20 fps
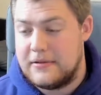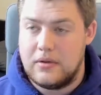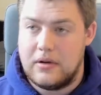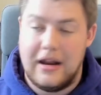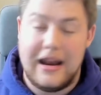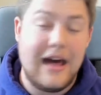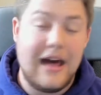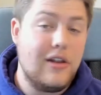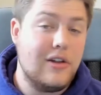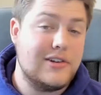
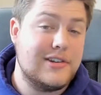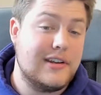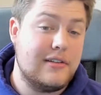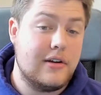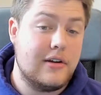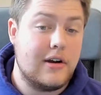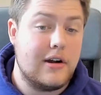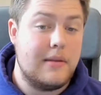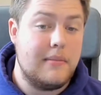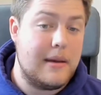And now it looks like
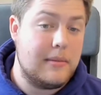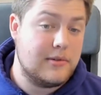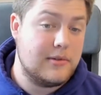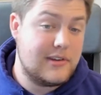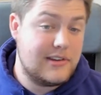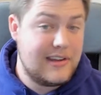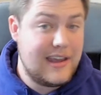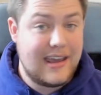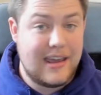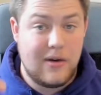they're going to be able to
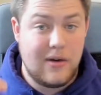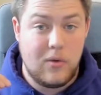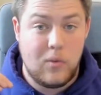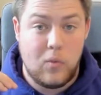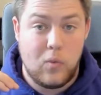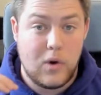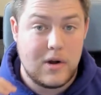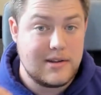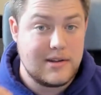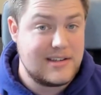take it
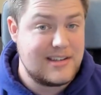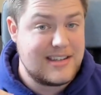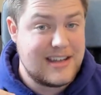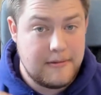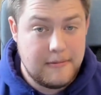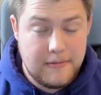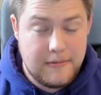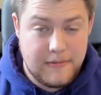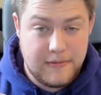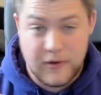one
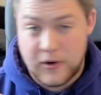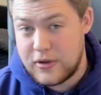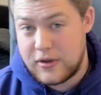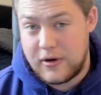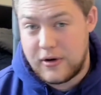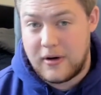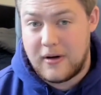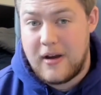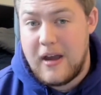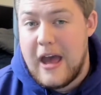step
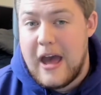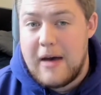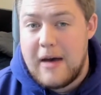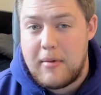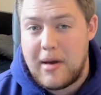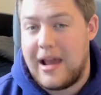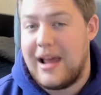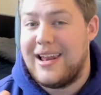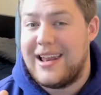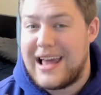further
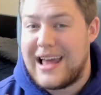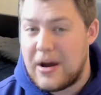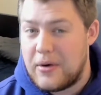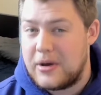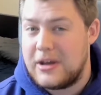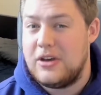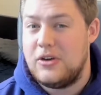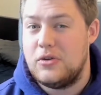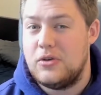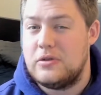by
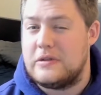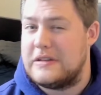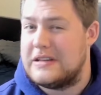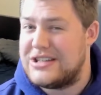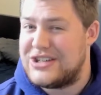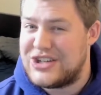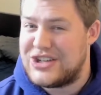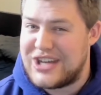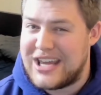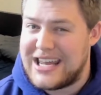allowing you to
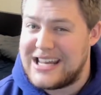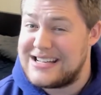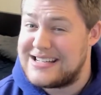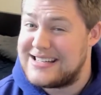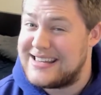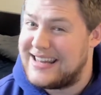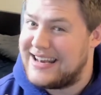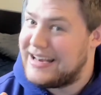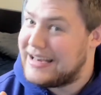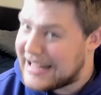change
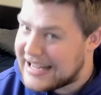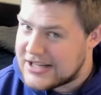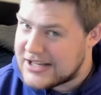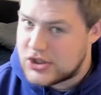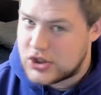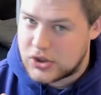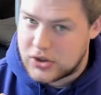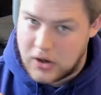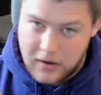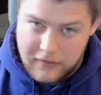the
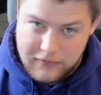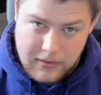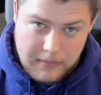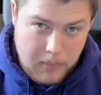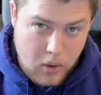nature of the